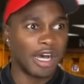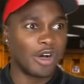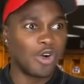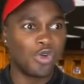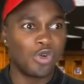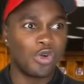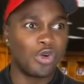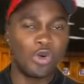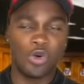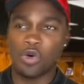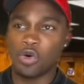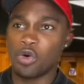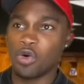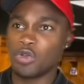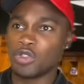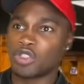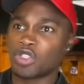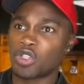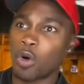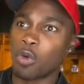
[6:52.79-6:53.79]

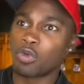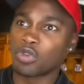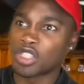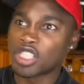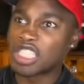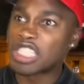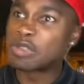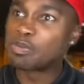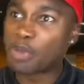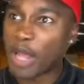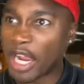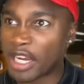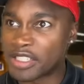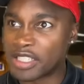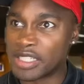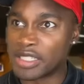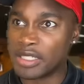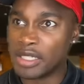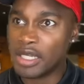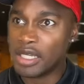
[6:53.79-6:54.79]
who's so
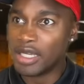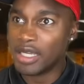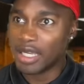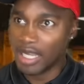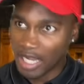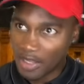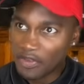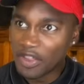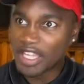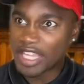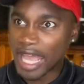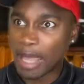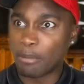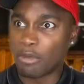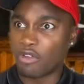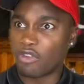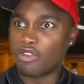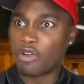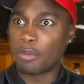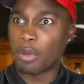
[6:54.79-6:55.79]
respected in the game
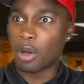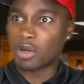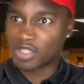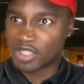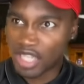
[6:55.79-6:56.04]
of football.